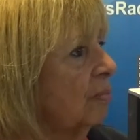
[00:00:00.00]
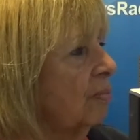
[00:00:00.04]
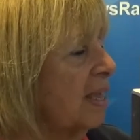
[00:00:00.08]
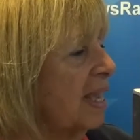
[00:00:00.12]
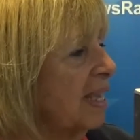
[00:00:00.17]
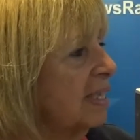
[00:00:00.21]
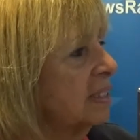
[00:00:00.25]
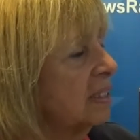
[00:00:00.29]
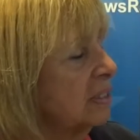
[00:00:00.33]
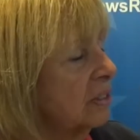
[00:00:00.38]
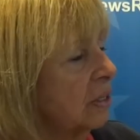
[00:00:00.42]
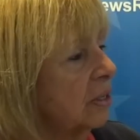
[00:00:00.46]

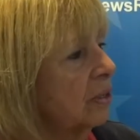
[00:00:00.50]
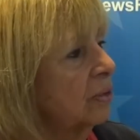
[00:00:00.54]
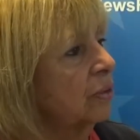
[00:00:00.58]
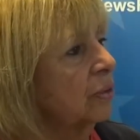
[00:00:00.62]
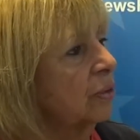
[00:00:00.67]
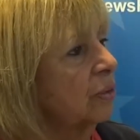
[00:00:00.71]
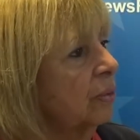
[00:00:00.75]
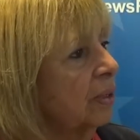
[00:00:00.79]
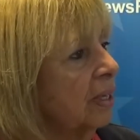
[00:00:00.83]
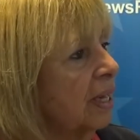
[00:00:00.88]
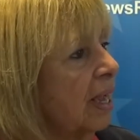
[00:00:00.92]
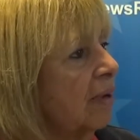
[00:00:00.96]
passed on
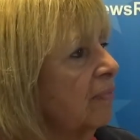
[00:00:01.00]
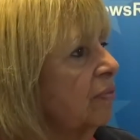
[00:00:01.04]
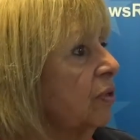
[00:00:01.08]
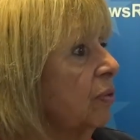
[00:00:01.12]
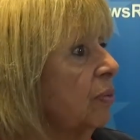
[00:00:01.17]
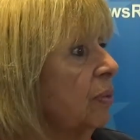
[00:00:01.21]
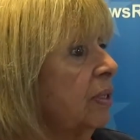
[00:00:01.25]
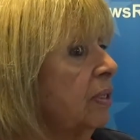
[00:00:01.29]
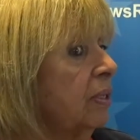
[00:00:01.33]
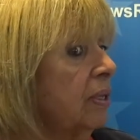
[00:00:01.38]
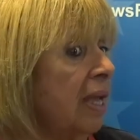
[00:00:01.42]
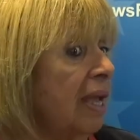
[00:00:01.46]
or what have
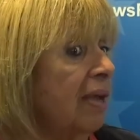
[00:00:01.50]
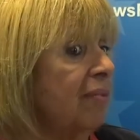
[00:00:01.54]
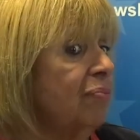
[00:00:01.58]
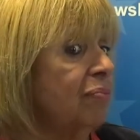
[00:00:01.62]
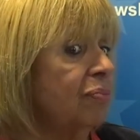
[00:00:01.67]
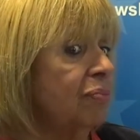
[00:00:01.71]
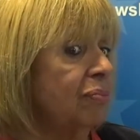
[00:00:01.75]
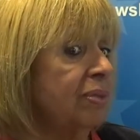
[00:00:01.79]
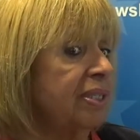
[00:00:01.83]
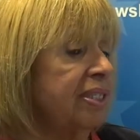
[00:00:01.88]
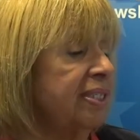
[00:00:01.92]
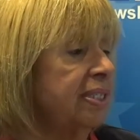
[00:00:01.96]
you.
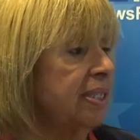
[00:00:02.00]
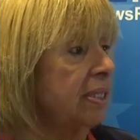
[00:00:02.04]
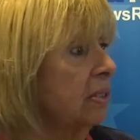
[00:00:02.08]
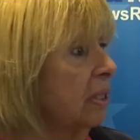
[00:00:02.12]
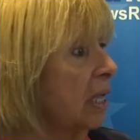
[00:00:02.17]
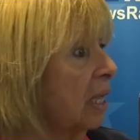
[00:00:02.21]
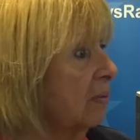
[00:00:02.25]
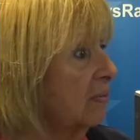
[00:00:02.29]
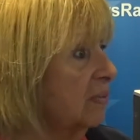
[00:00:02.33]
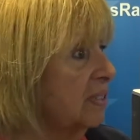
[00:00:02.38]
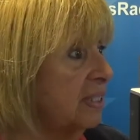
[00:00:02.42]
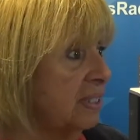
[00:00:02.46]
And we see a
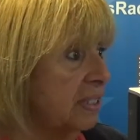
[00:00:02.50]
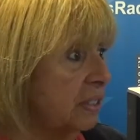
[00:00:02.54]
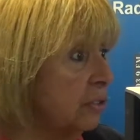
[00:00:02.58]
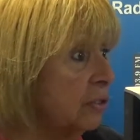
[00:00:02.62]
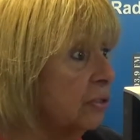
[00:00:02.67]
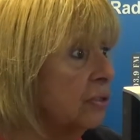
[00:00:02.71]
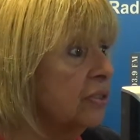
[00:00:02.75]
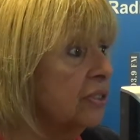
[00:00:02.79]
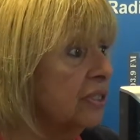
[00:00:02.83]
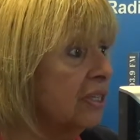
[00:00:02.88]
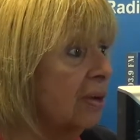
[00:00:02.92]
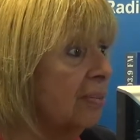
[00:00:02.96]
lot of
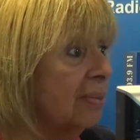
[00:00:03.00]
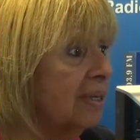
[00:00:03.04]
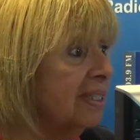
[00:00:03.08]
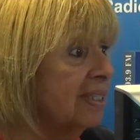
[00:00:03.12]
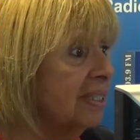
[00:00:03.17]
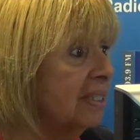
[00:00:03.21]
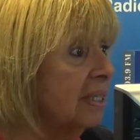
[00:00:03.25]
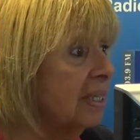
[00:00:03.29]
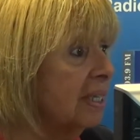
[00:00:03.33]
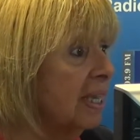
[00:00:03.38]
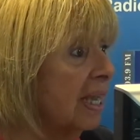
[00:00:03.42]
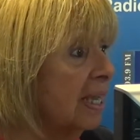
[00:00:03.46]
seniors coming
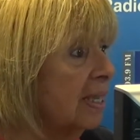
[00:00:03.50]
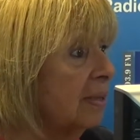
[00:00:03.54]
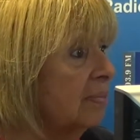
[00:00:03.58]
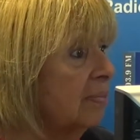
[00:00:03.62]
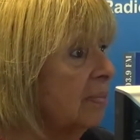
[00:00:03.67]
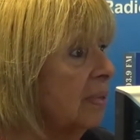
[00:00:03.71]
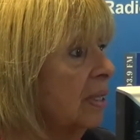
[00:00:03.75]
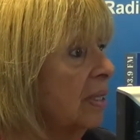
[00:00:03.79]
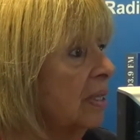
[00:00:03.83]
to the game.